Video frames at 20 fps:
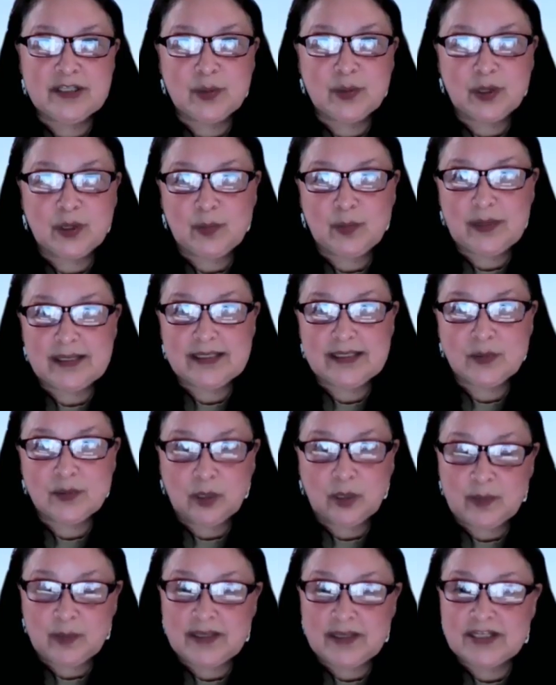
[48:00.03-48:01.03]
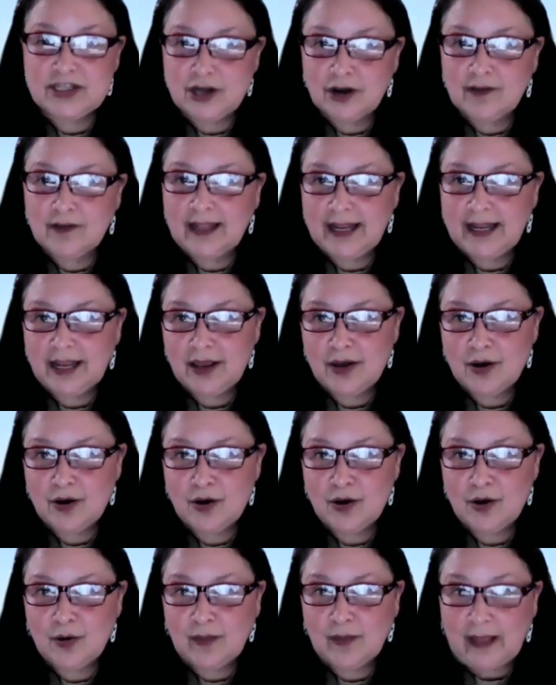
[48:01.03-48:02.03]
when we start letting
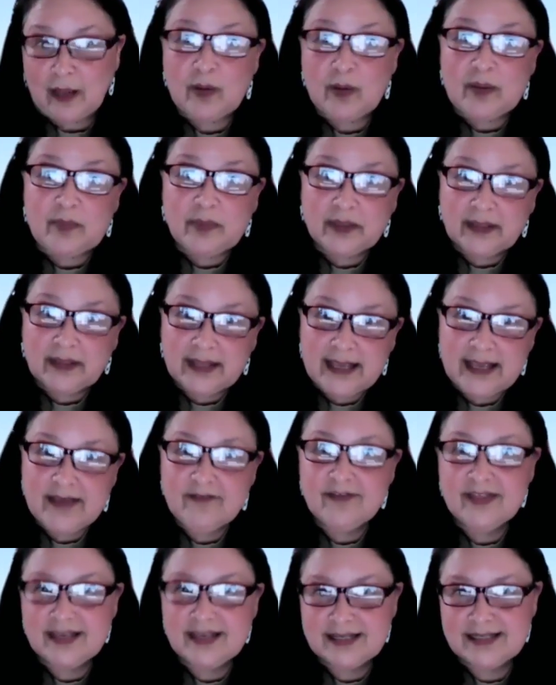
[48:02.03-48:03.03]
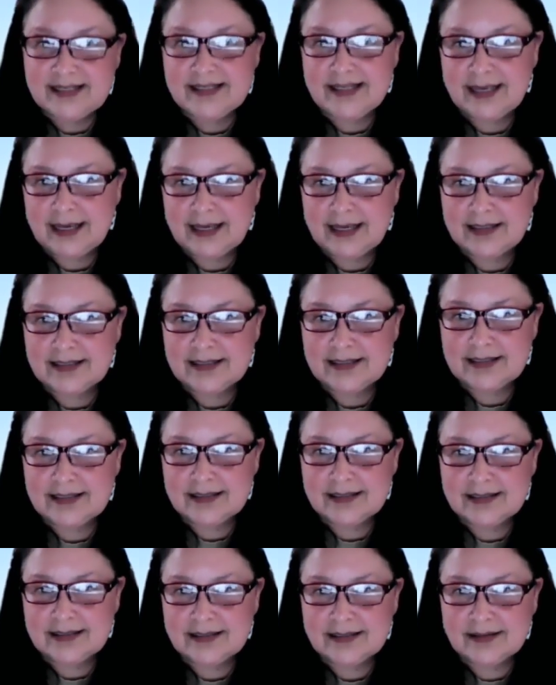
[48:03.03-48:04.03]
go. Like, we believe these things,
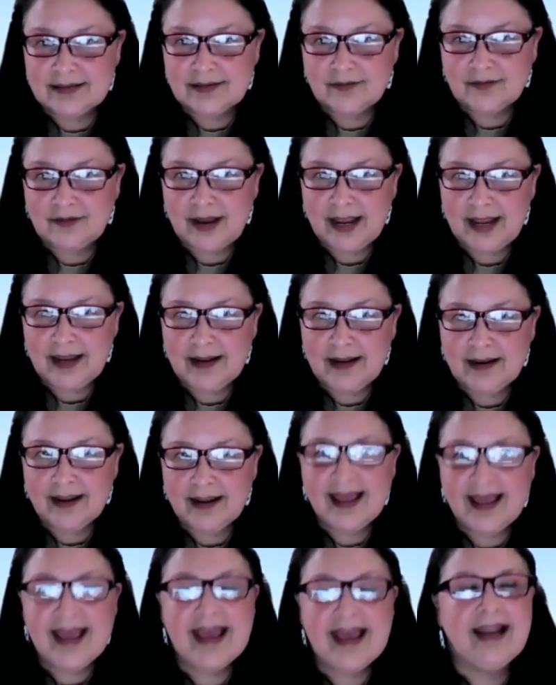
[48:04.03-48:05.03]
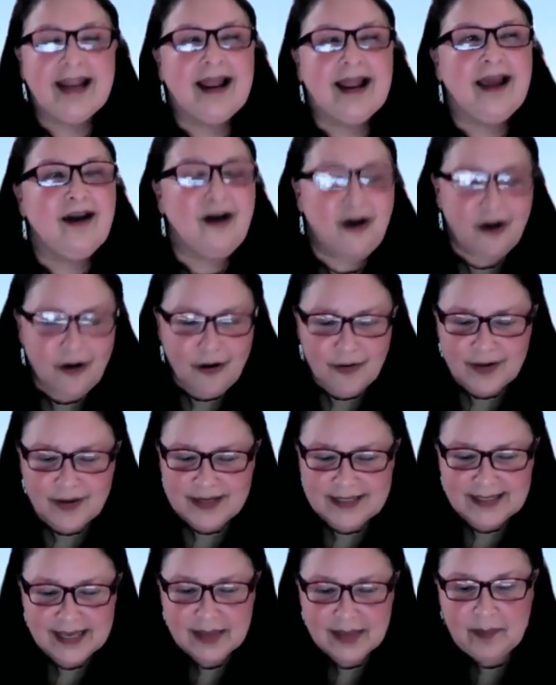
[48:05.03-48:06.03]
right? And I always
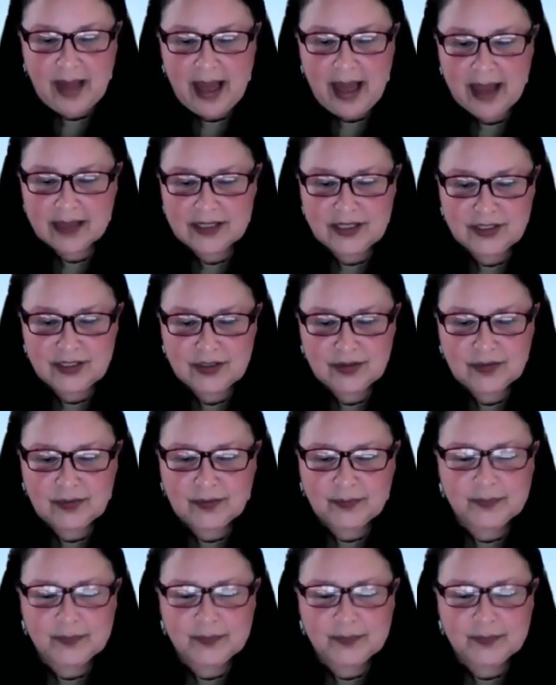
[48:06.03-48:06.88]
think back to,